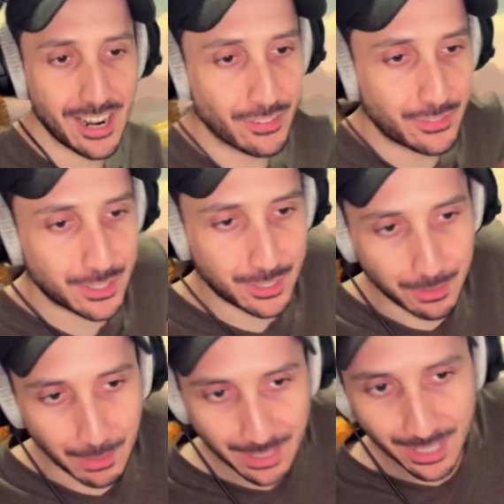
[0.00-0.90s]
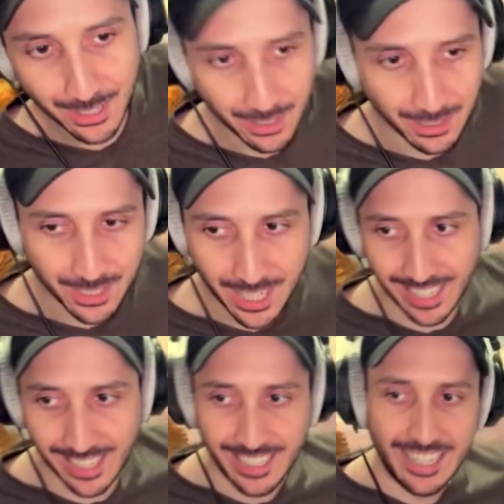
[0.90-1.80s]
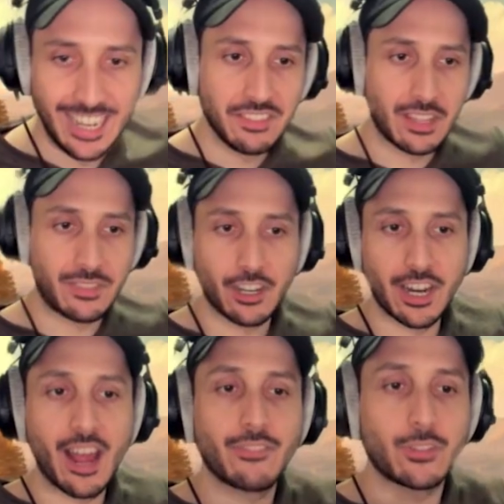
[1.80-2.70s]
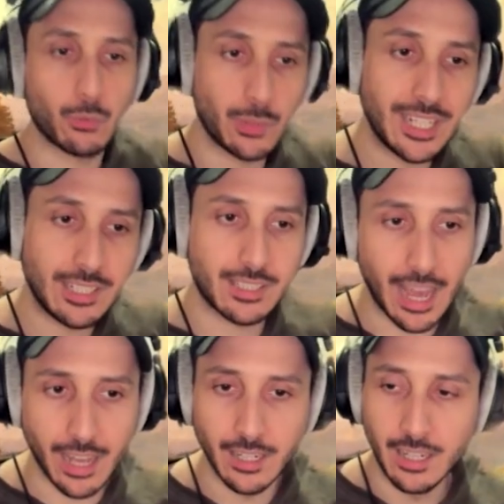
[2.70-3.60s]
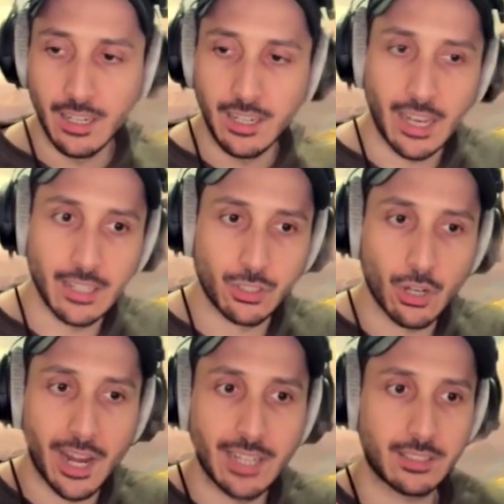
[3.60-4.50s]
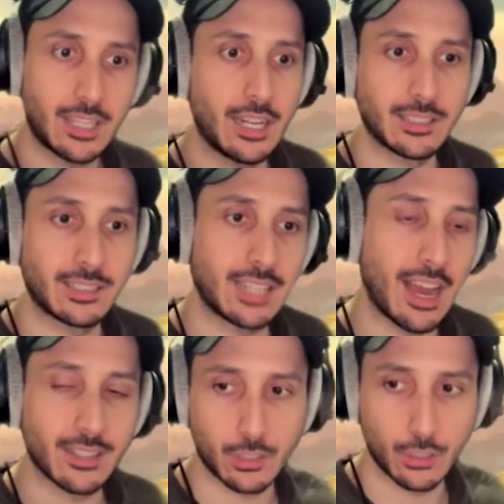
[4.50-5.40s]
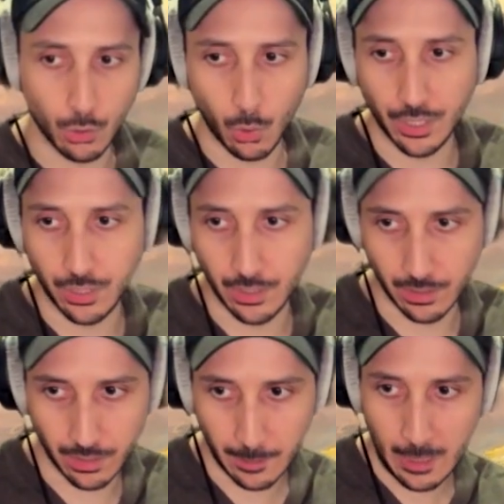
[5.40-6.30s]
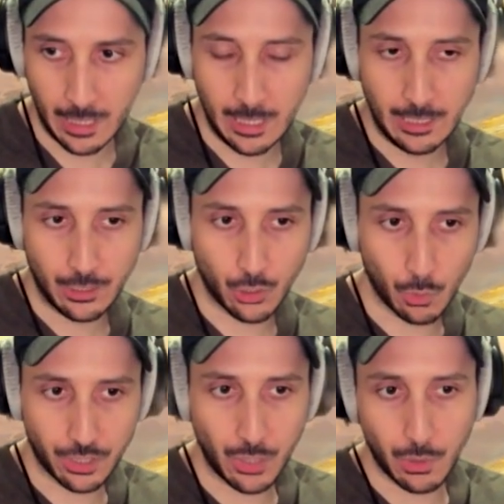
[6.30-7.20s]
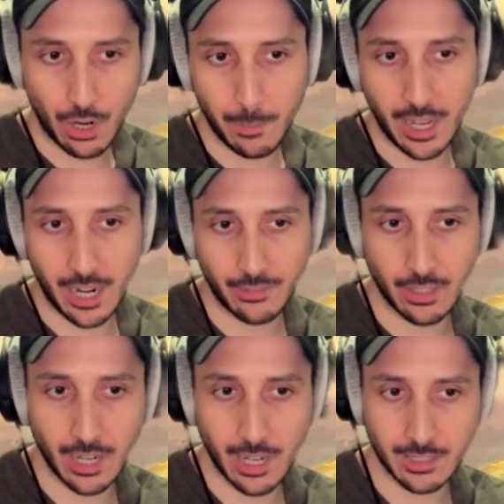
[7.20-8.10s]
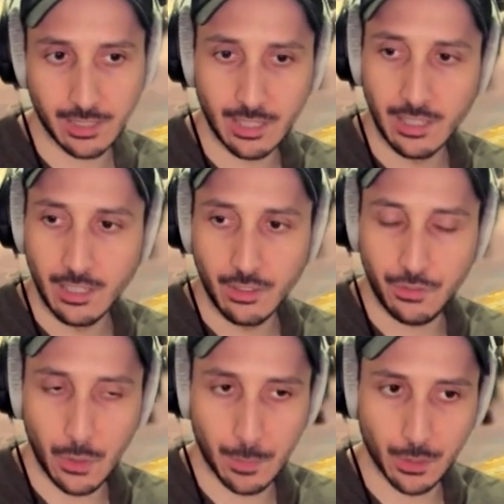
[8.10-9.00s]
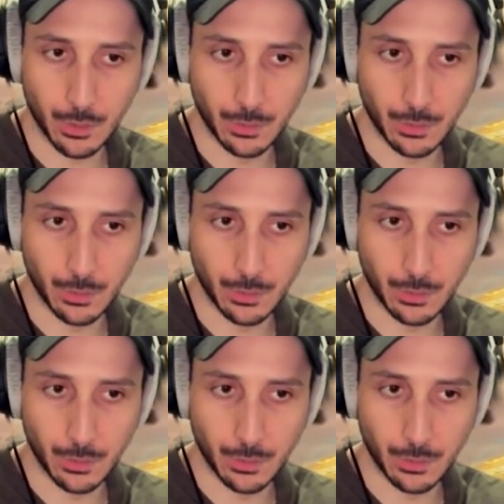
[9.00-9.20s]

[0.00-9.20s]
twists and turns in it that they're going to have to reset and start getting us to ask new questions. So we'll see where I'm at after the next few episodes.